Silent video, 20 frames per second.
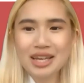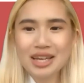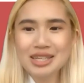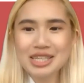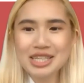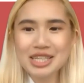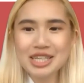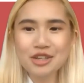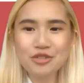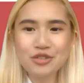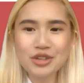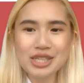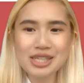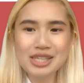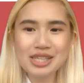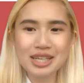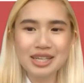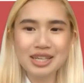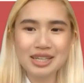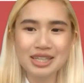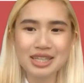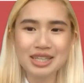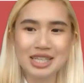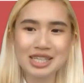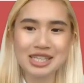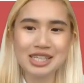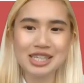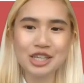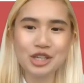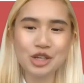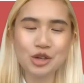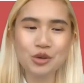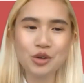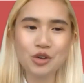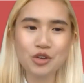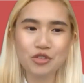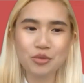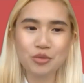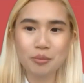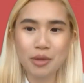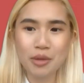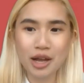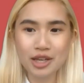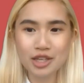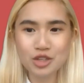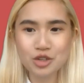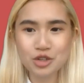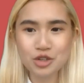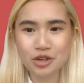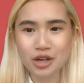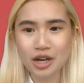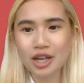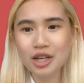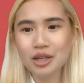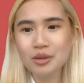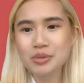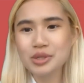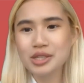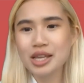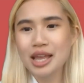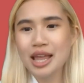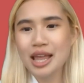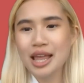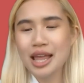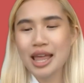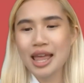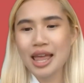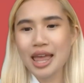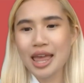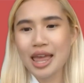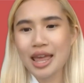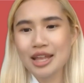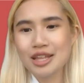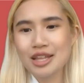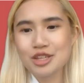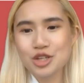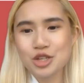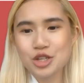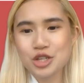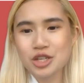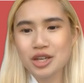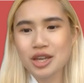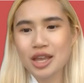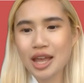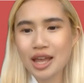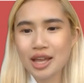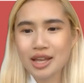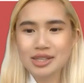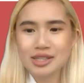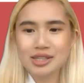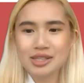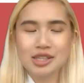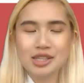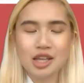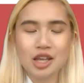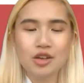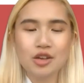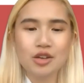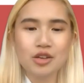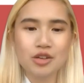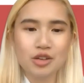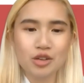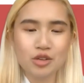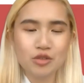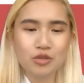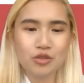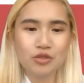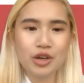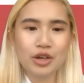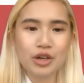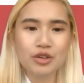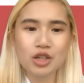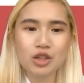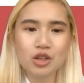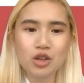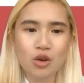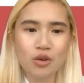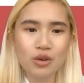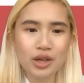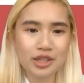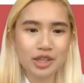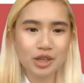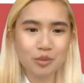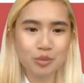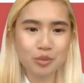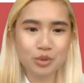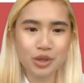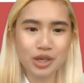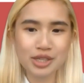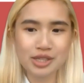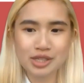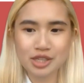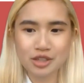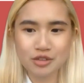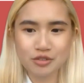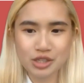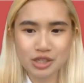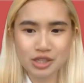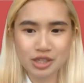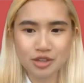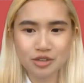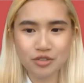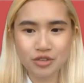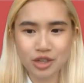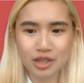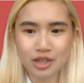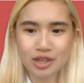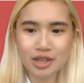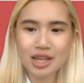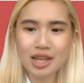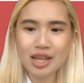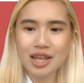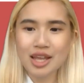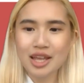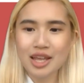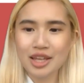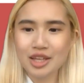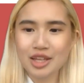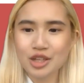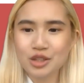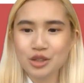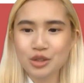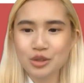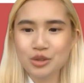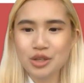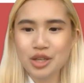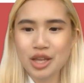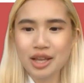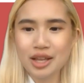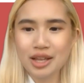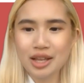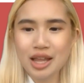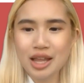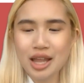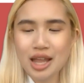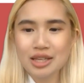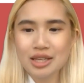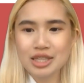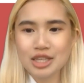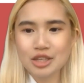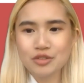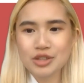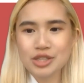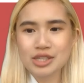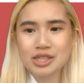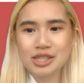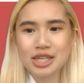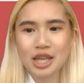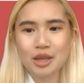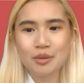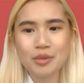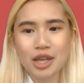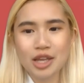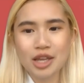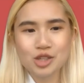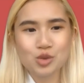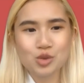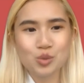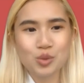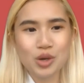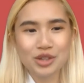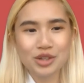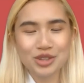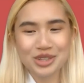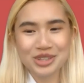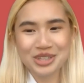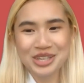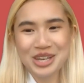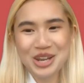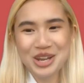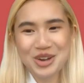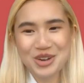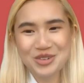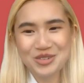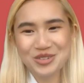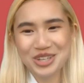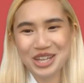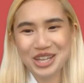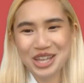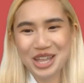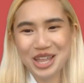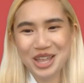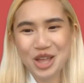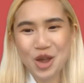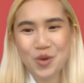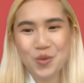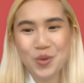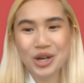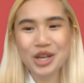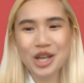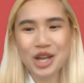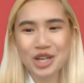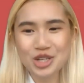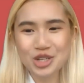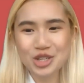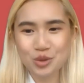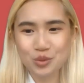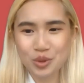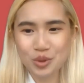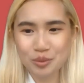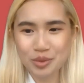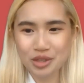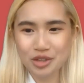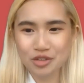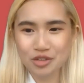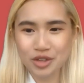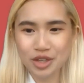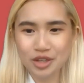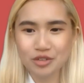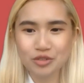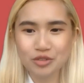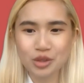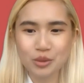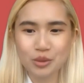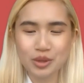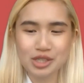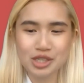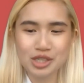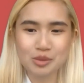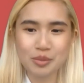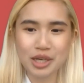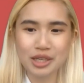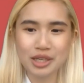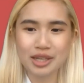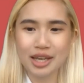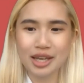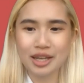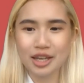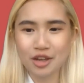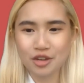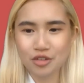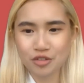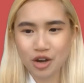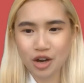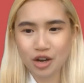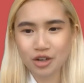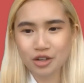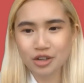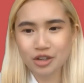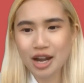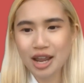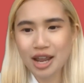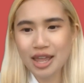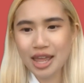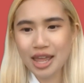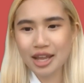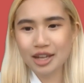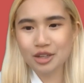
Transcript: Div is uh, the C E O of Mind Tribes, and she has a very long and impressive C V, including Div is named as one of the one hundred Women of Influence by the A F R and